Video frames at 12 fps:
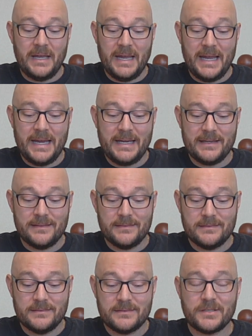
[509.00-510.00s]
a
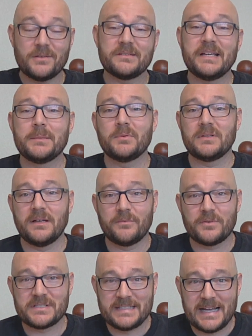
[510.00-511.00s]
turntable
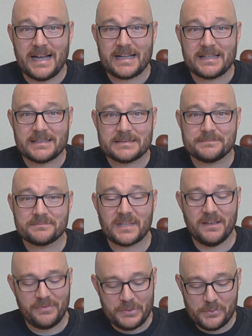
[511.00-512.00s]
lover's DAC.
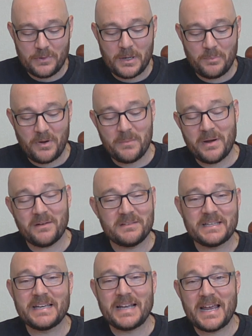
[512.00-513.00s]
If you are
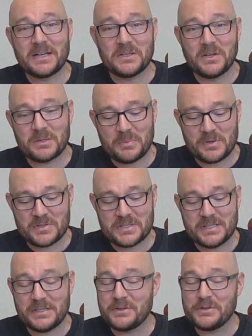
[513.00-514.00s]
primarily an analog
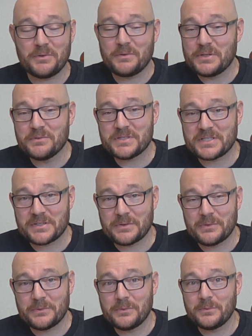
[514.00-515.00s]
person and you're used
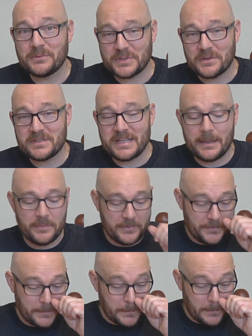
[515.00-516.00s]
to
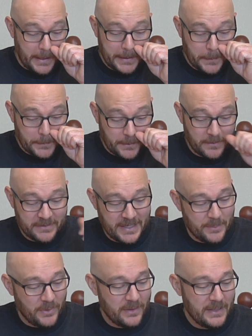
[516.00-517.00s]
turntables and you like your
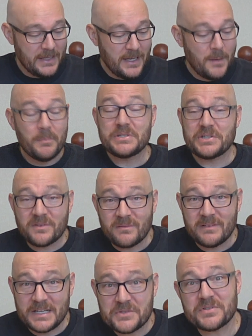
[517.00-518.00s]
turntable, but you're
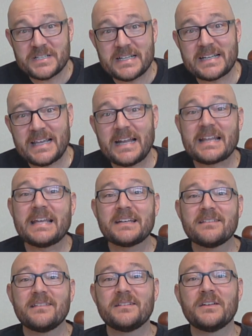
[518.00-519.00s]
interested in getting
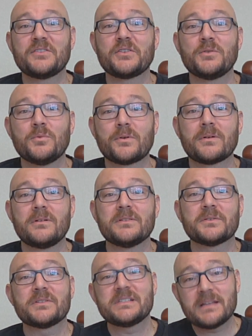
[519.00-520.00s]
into the digital world
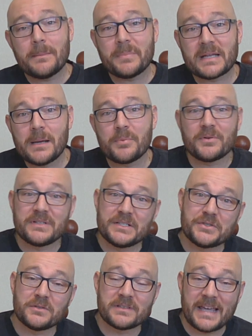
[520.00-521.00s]
or stepping up your
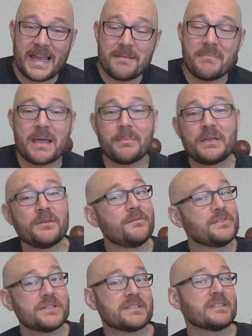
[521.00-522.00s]
digital game, maybe you've
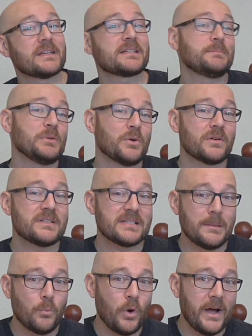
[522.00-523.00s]
just explored
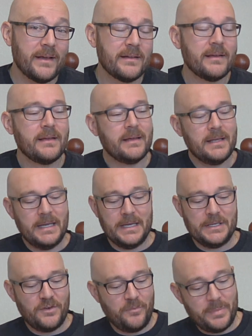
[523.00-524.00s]
somewhat
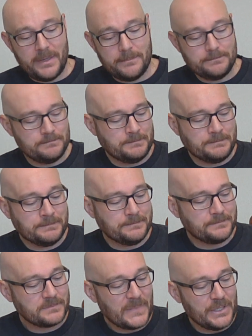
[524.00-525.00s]
and you've
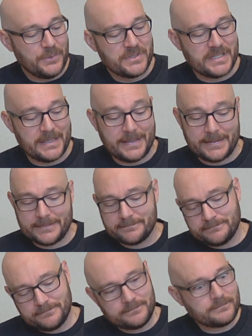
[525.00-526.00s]
been
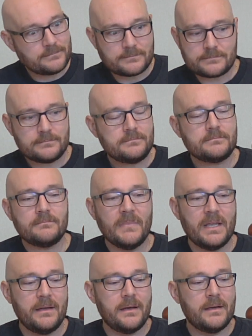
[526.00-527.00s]
using
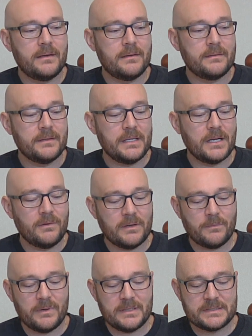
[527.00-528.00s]
a
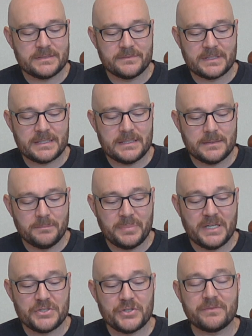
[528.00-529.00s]
relatively
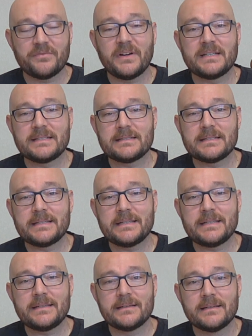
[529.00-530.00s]

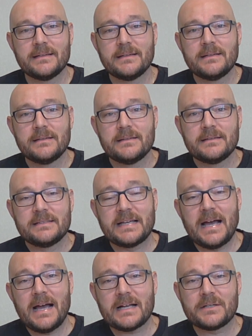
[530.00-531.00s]
budget-friendly
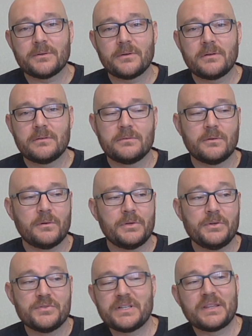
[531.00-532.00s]
DAC or
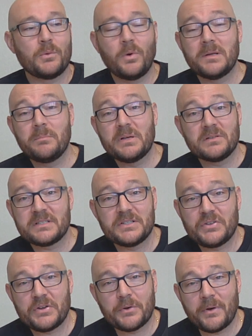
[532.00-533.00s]
using the one built
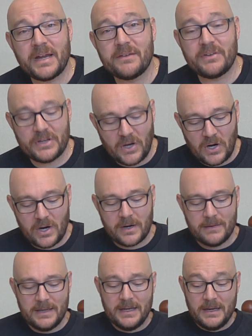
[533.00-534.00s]
into your
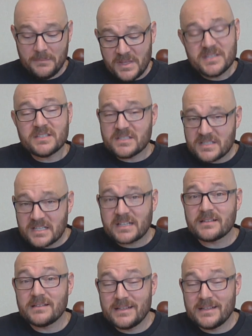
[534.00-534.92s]
AVR, this is